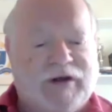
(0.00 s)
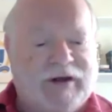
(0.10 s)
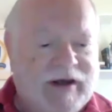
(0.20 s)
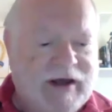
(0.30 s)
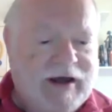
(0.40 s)

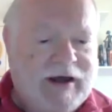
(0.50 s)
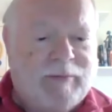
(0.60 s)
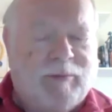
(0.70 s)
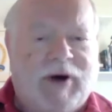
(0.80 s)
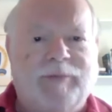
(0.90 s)
Uh,
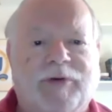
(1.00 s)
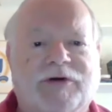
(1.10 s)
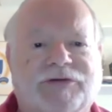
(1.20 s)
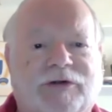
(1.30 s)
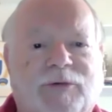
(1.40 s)
my
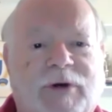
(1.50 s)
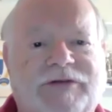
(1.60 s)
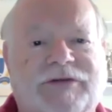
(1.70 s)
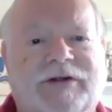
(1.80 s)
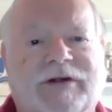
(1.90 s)
personal
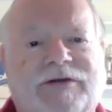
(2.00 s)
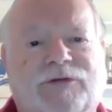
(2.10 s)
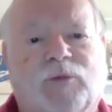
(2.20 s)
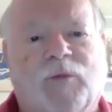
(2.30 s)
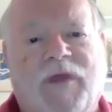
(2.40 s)
question is